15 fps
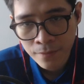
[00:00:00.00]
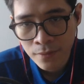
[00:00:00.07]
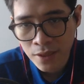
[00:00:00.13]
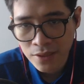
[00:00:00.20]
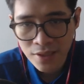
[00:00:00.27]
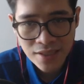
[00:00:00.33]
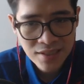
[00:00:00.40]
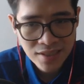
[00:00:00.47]
You
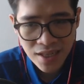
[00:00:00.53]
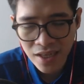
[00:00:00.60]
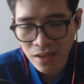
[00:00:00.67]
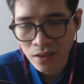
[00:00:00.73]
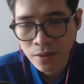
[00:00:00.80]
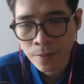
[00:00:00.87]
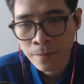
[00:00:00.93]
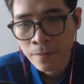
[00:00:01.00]
can see
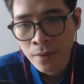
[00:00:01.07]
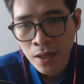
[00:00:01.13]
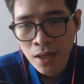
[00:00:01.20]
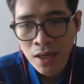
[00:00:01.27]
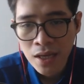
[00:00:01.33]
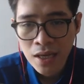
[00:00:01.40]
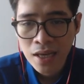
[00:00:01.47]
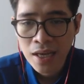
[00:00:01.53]
here,
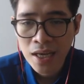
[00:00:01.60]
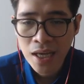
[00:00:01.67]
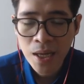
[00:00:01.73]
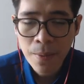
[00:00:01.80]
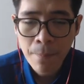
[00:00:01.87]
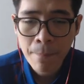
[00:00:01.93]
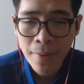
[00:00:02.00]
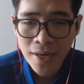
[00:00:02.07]
he
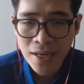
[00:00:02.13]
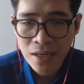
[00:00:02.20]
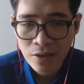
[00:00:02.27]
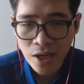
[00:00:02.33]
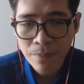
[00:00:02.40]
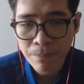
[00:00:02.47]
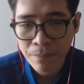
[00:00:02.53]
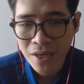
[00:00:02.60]
may
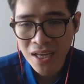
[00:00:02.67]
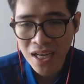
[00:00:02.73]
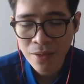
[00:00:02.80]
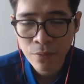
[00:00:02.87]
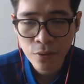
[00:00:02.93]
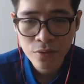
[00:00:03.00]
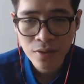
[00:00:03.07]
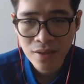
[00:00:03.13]
not be
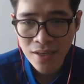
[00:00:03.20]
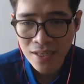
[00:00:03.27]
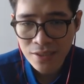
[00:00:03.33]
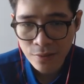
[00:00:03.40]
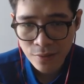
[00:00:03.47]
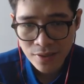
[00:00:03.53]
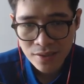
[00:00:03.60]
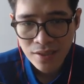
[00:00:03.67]
able to castle